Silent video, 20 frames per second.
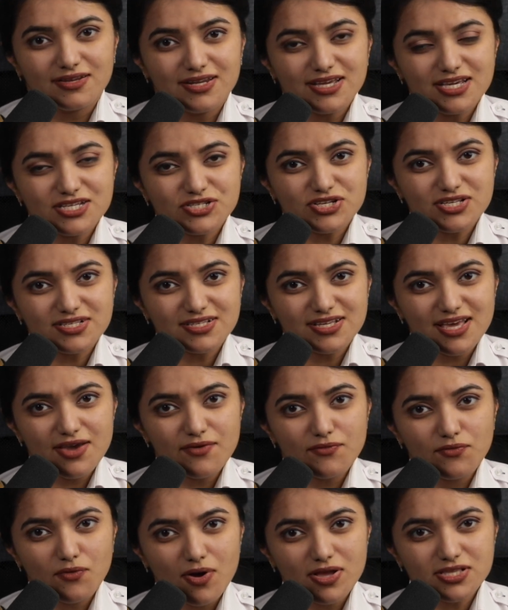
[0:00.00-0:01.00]

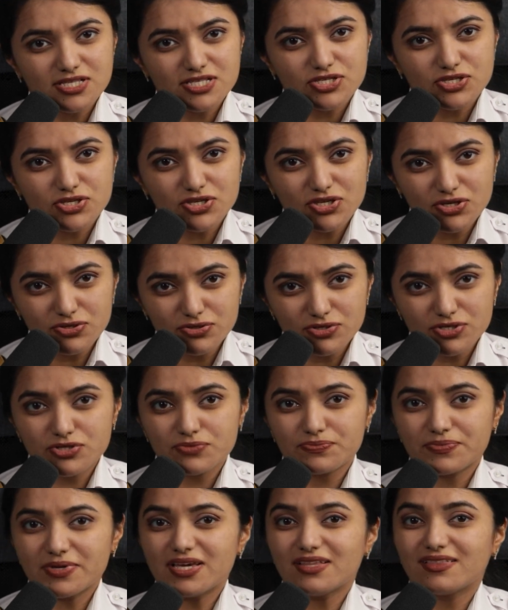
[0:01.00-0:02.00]
DGCA wants you
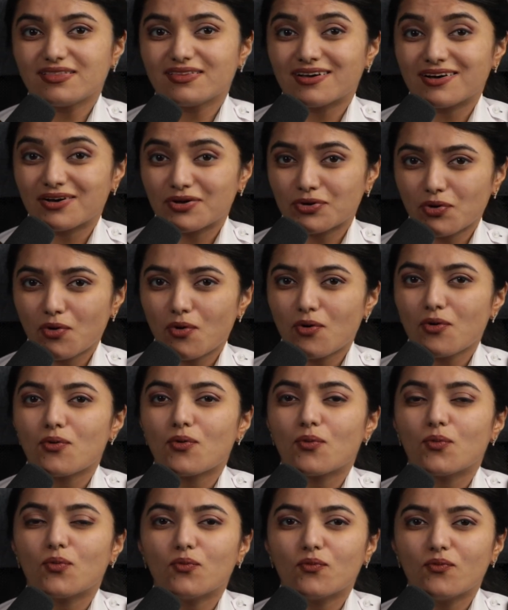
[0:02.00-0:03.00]
to be thorough
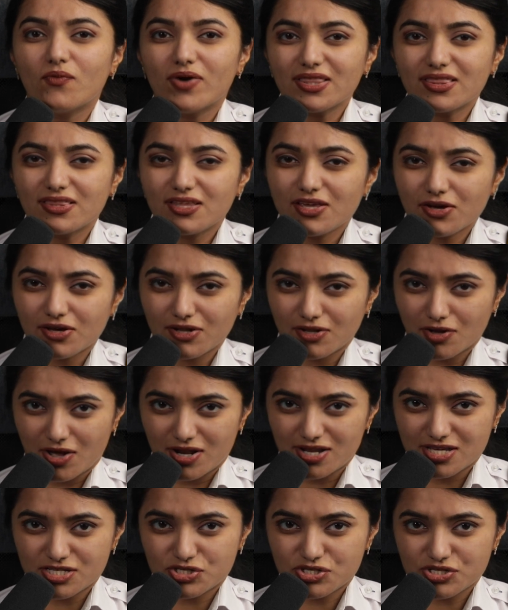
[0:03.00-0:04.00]
with your
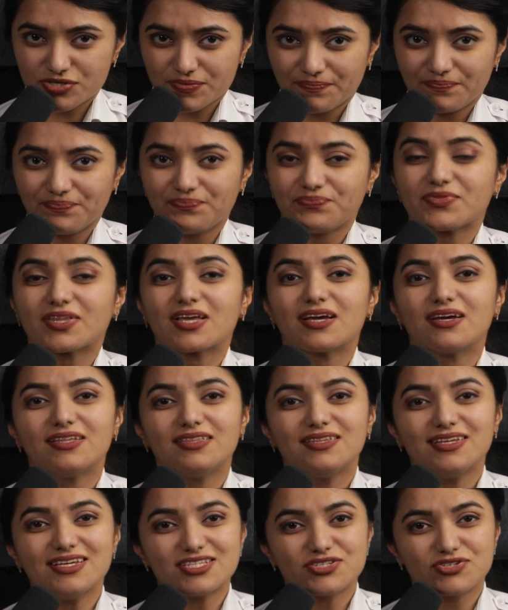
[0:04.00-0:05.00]
knowledge.
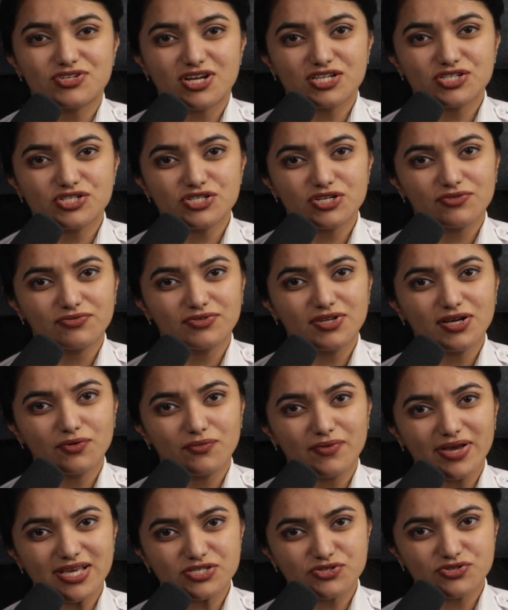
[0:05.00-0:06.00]
The structure of the
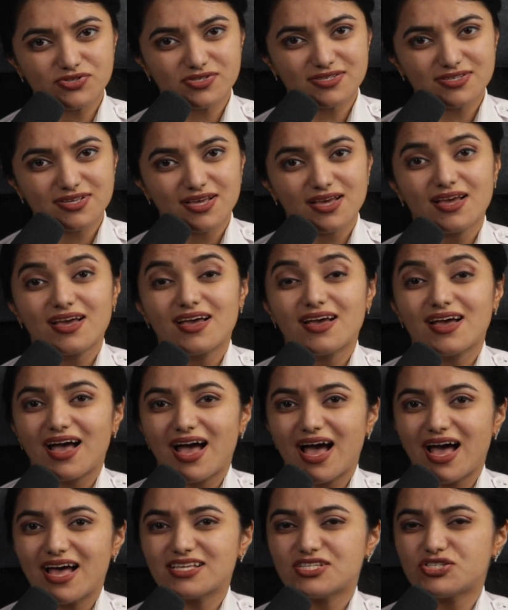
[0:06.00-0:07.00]
questions
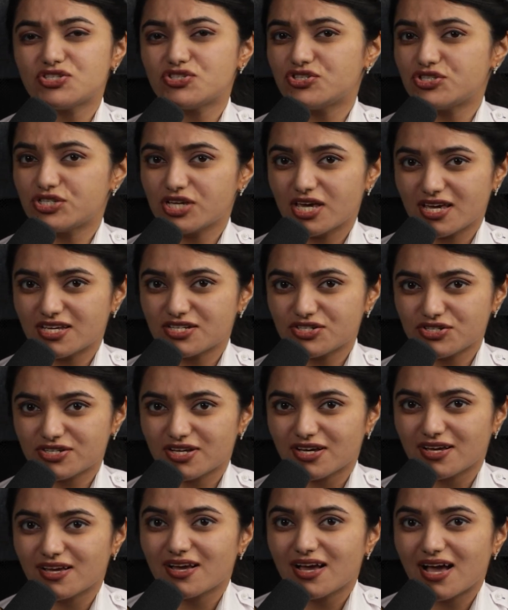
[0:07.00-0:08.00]
has
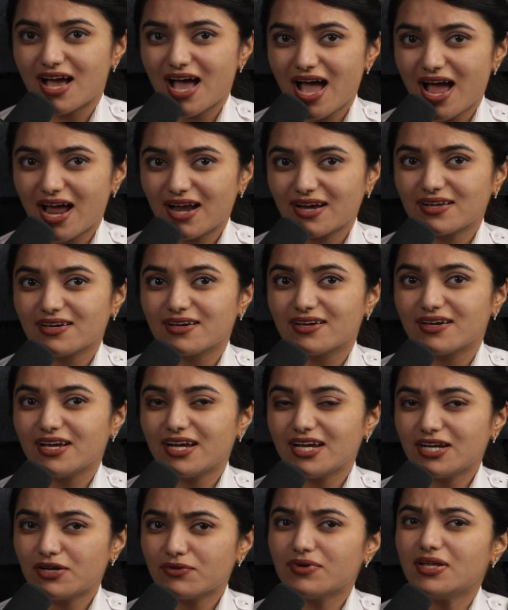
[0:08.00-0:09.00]
changed and
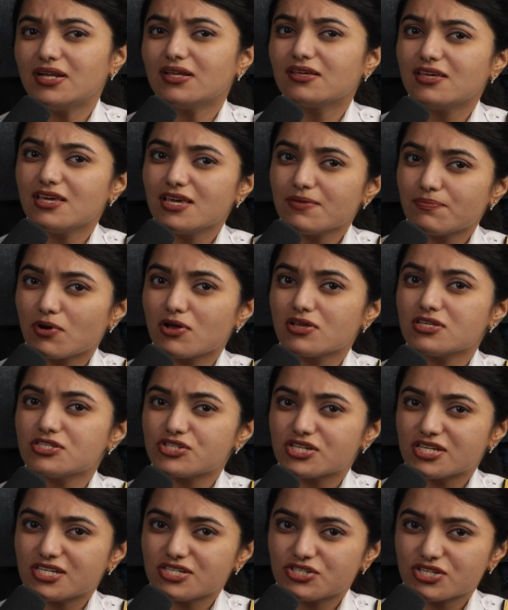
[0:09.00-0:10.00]
it will keep on
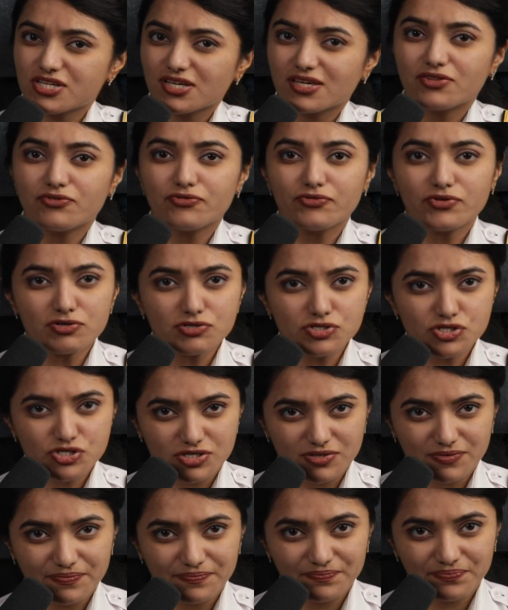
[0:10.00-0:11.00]
changing in
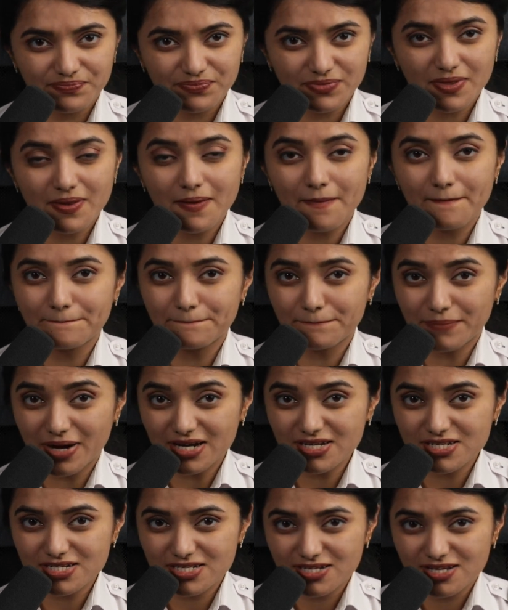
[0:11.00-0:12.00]
future.
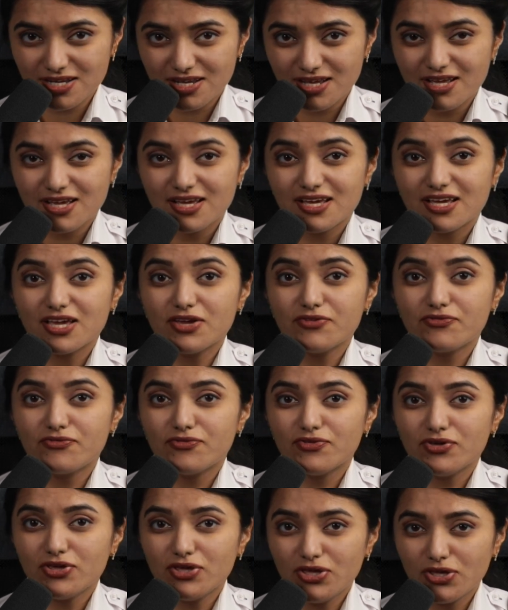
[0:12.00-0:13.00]
But if
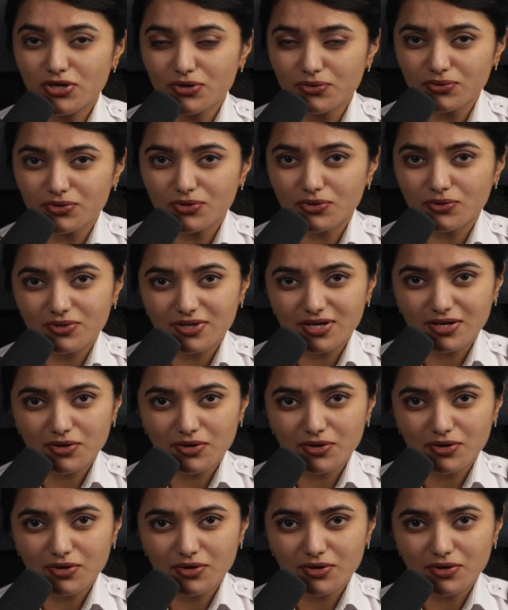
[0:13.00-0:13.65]
you know